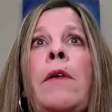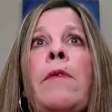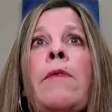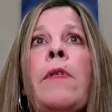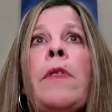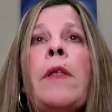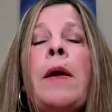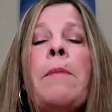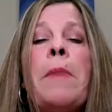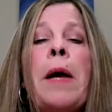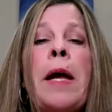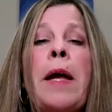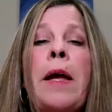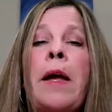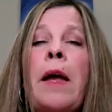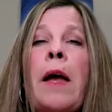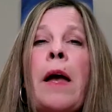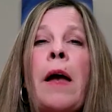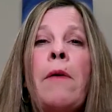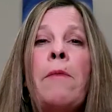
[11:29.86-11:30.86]
even they
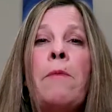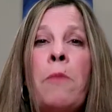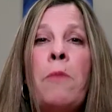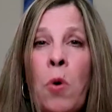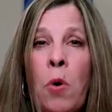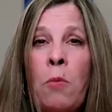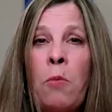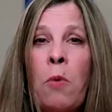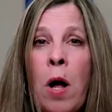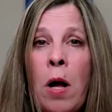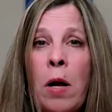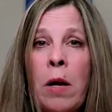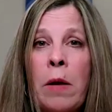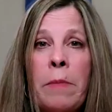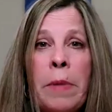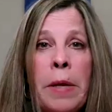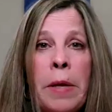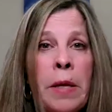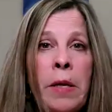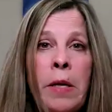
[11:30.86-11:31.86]
might have more
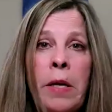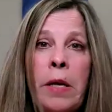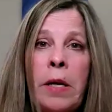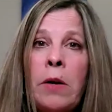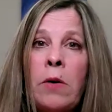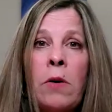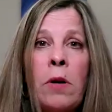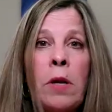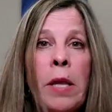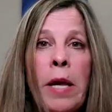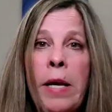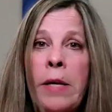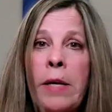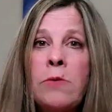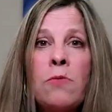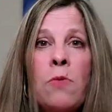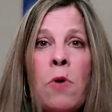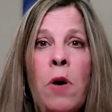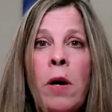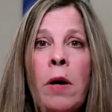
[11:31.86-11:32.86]
walkability or
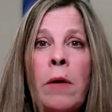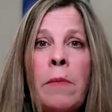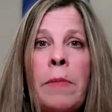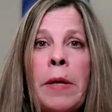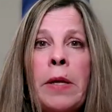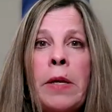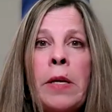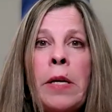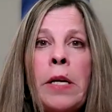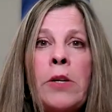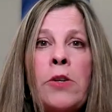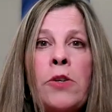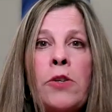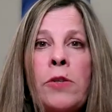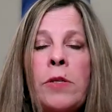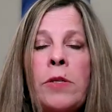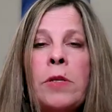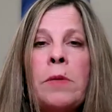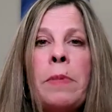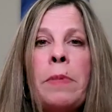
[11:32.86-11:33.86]
less walkability,
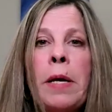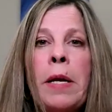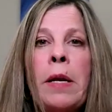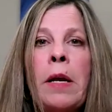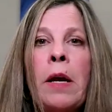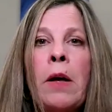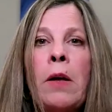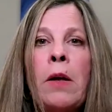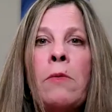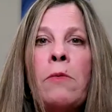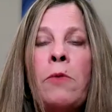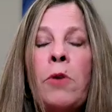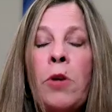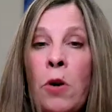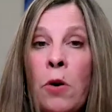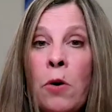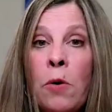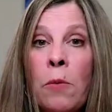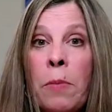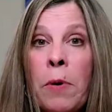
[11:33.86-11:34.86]
just depending on
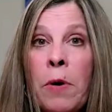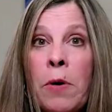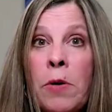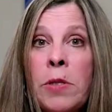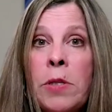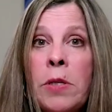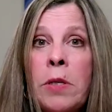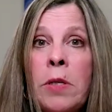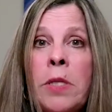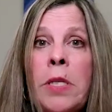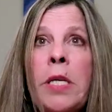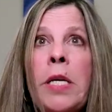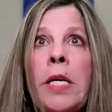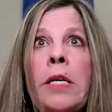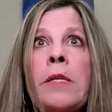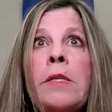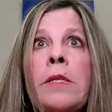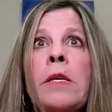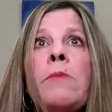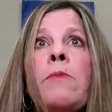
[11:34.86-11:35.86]
your personal
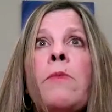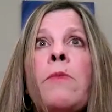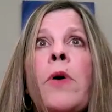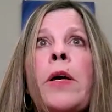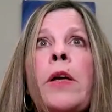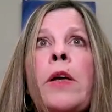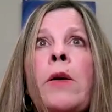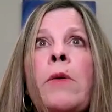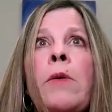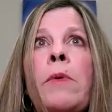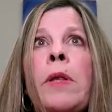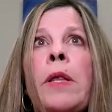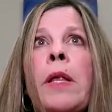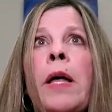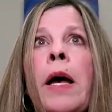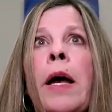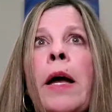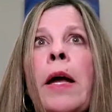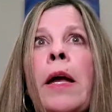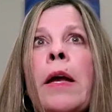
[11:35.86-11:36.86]
needs and what you would
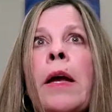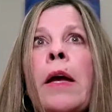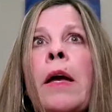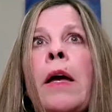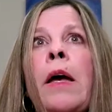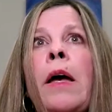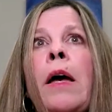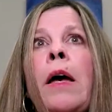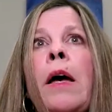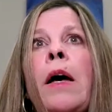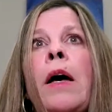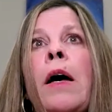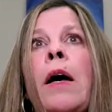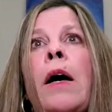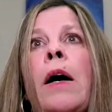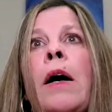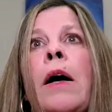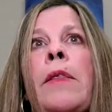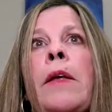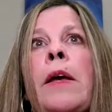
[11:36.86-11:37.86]
like.
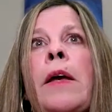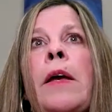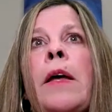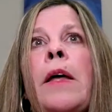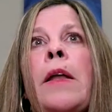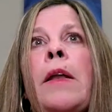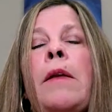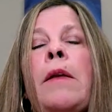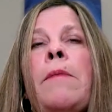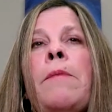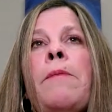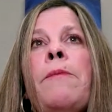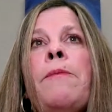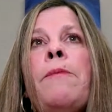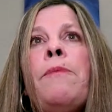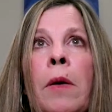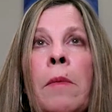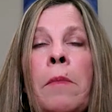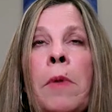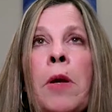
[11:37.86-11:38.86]
And then
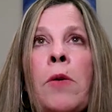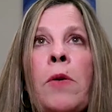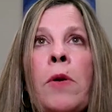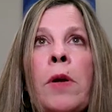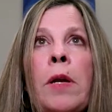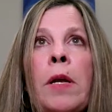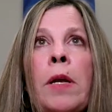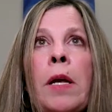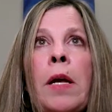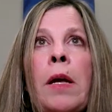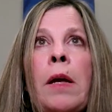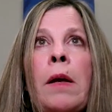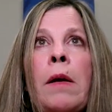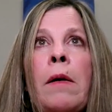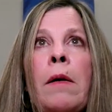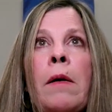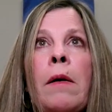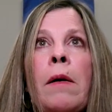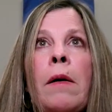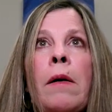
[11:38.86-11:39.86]

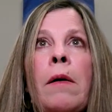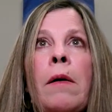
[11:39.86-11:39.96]
community